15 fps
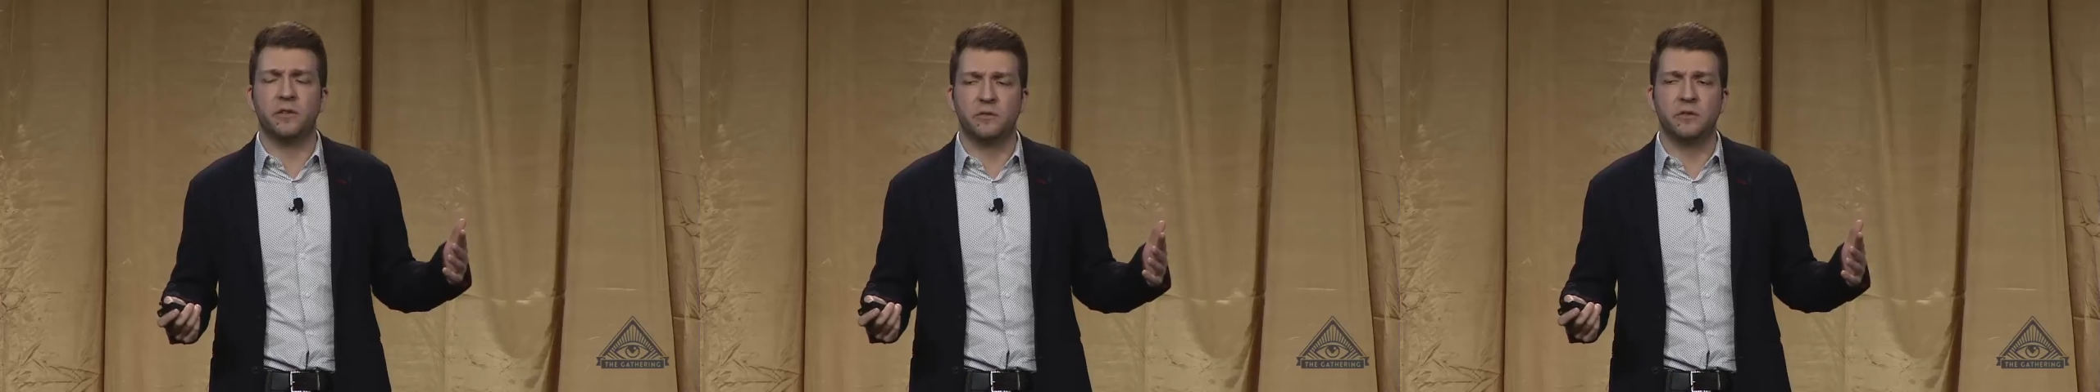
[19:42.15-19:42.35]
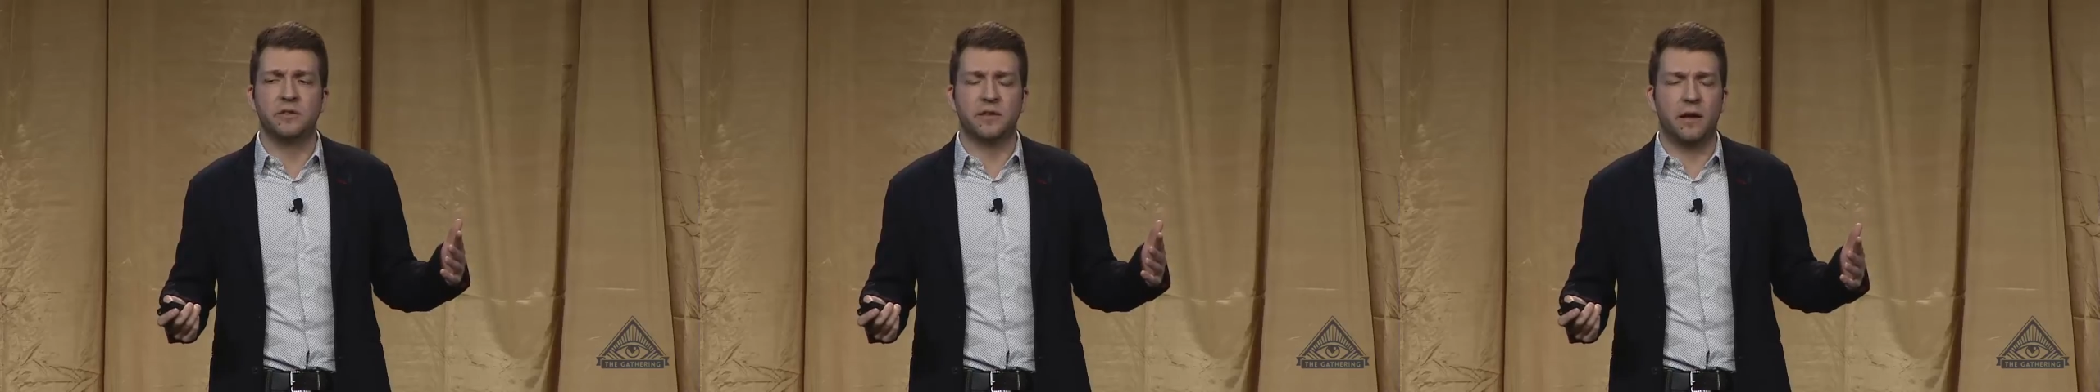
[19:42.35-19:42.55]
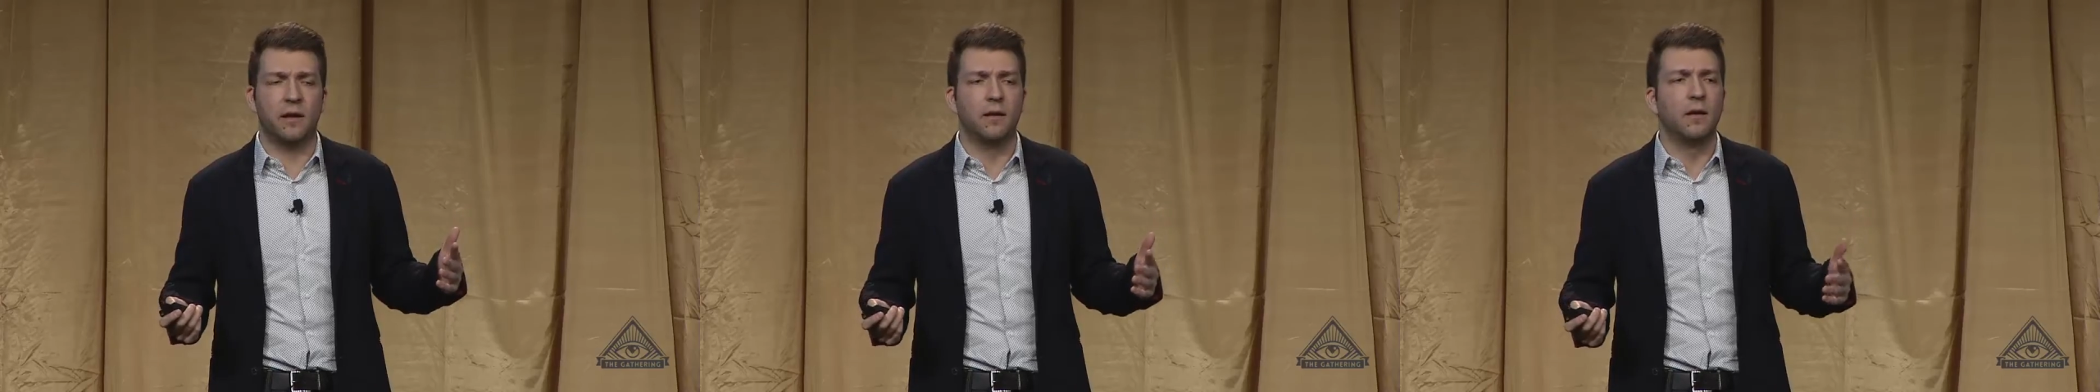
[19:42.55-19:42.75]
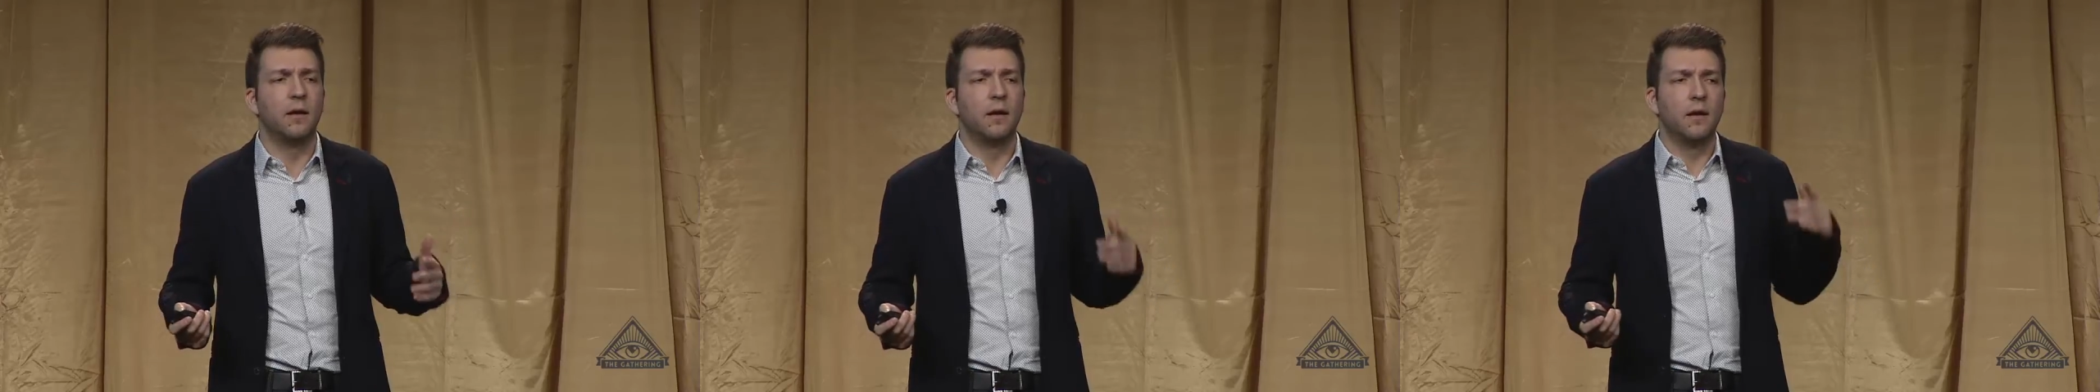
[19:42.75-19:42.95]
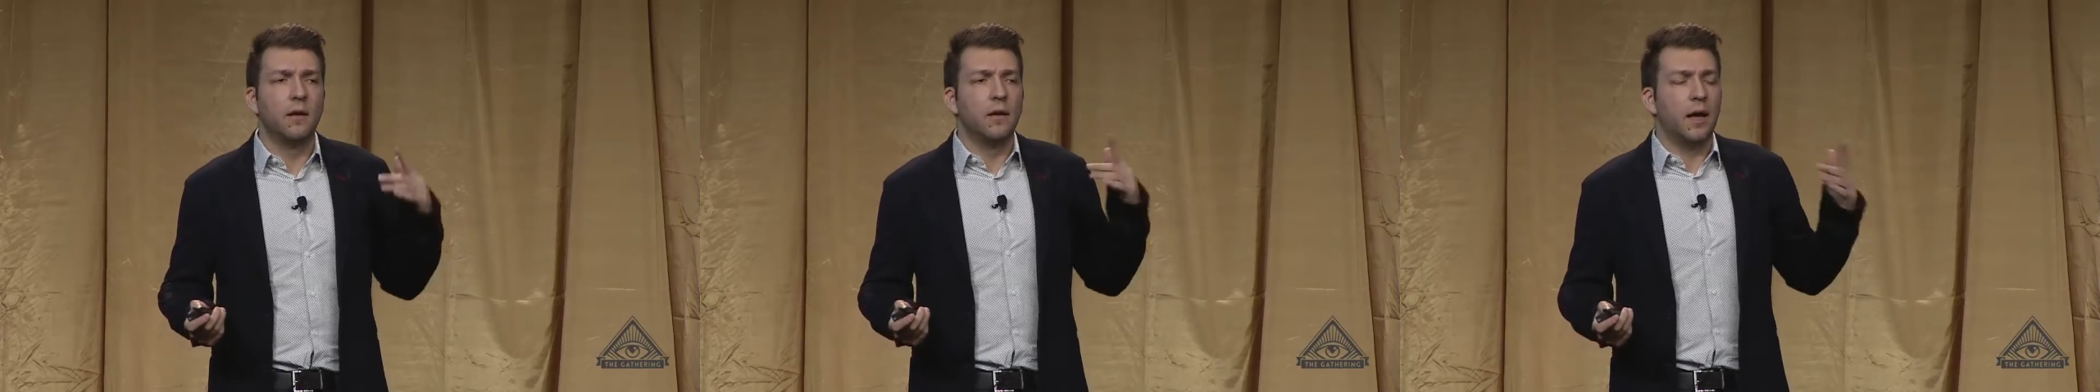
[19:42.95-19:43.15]
do sell.
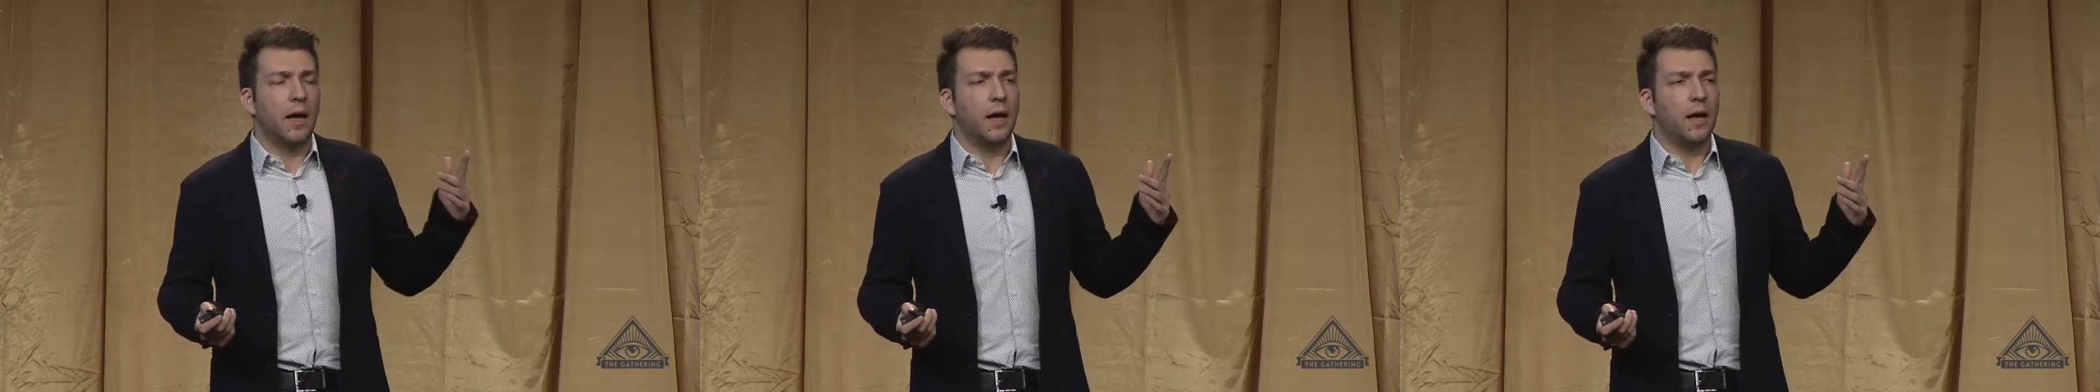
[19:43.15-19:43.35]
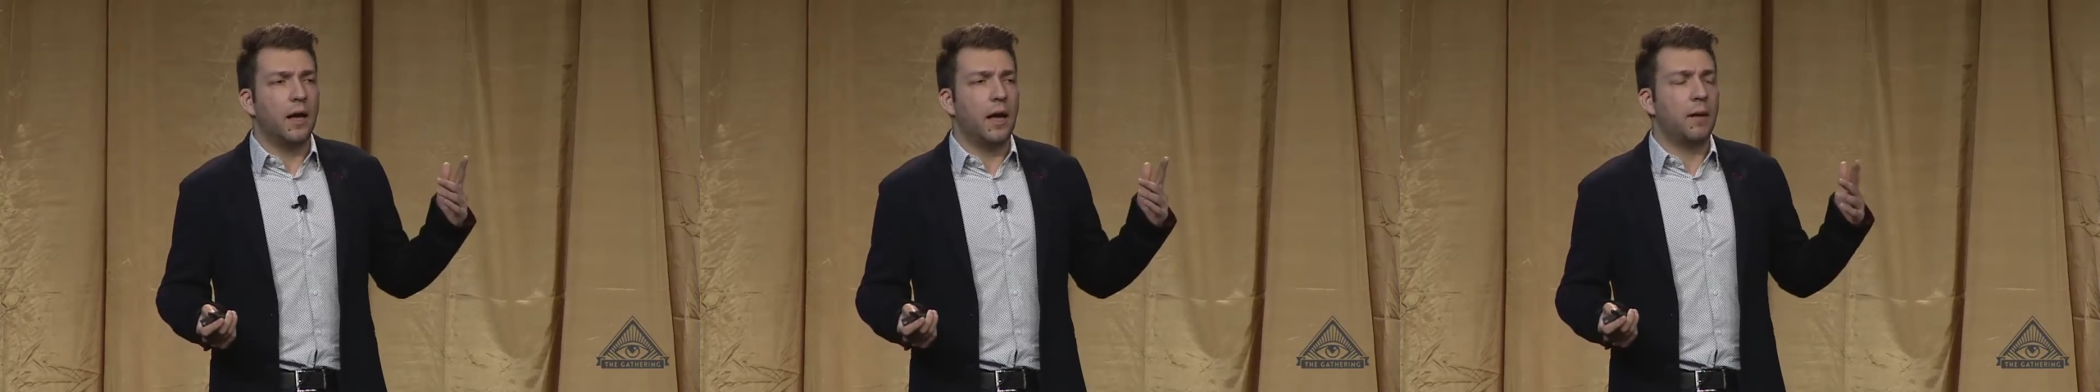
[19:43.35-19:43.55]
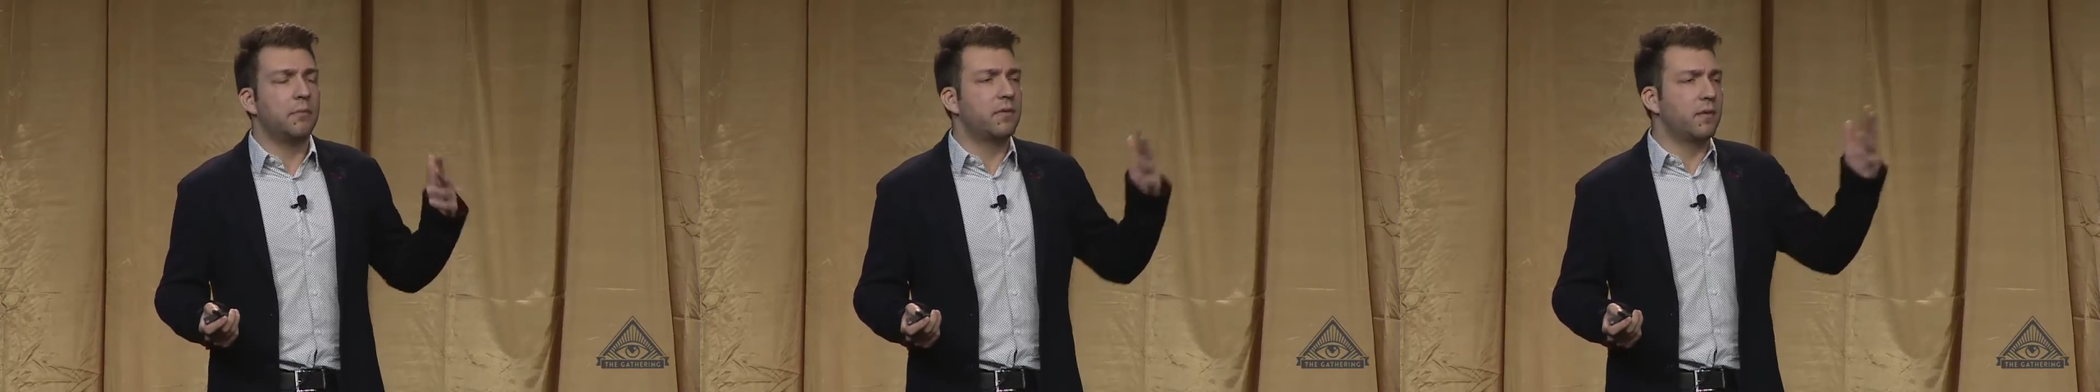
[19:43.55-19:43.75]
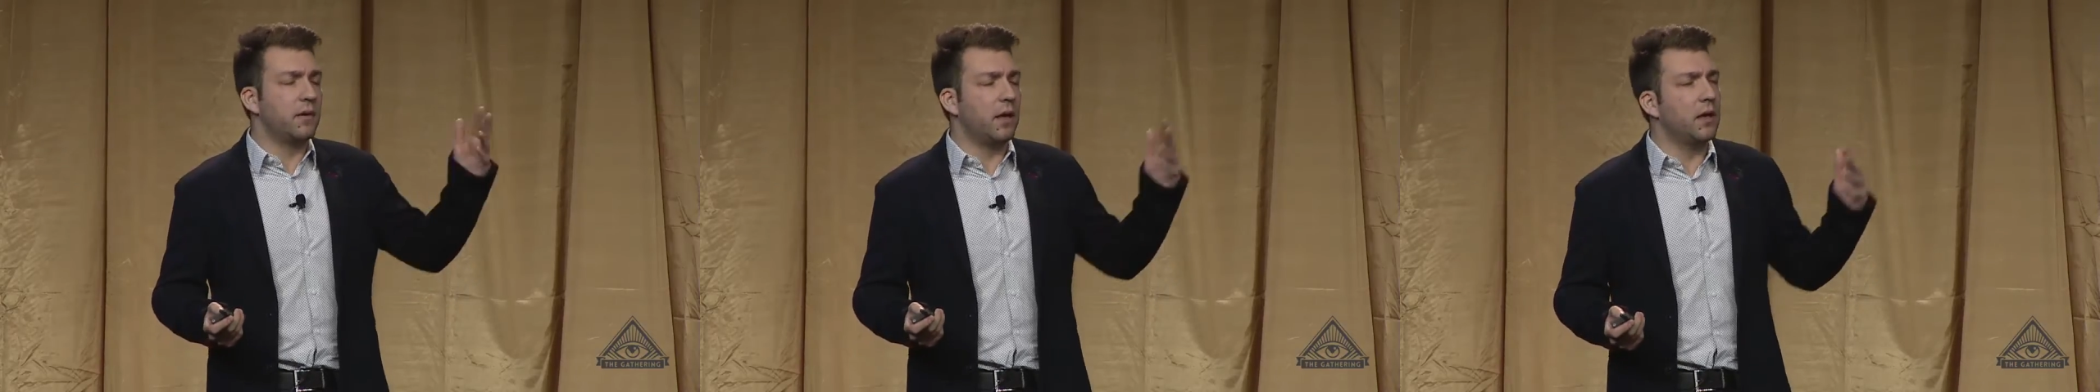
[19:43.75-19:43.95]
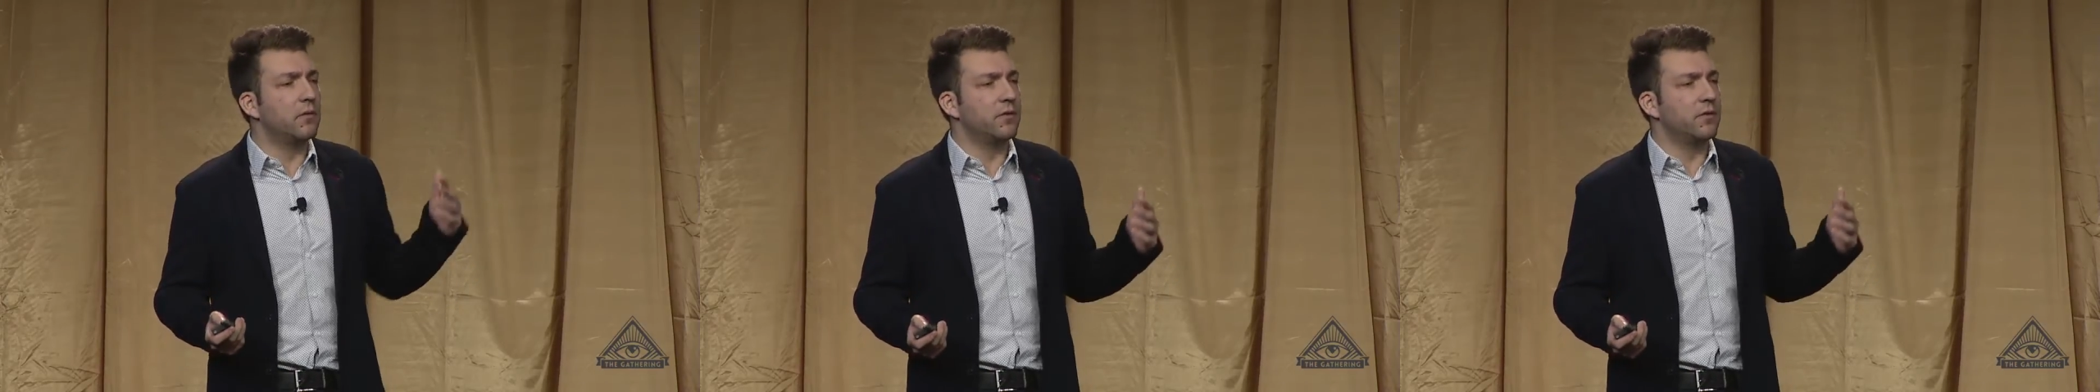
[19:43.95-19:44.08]
I'm thinking